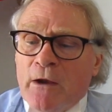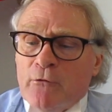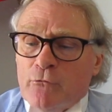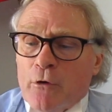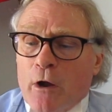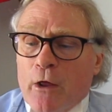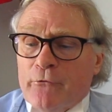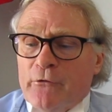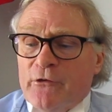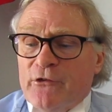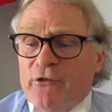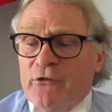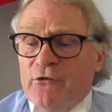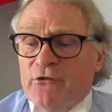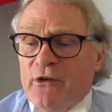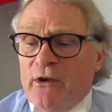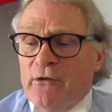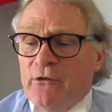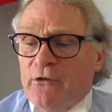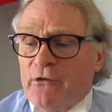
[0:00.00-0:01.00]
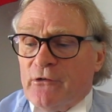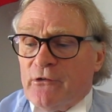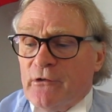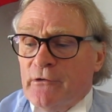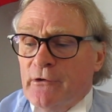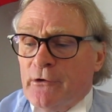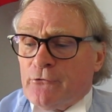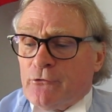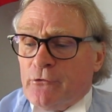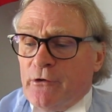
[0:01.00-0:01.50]
Rather, it's intended as a
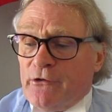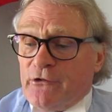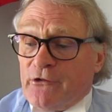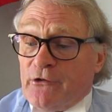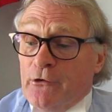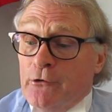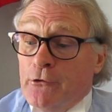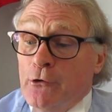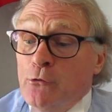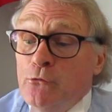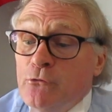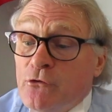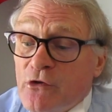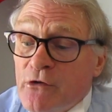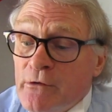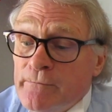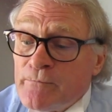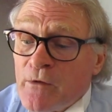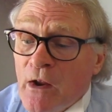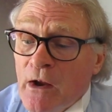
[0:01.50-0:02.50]
literary salute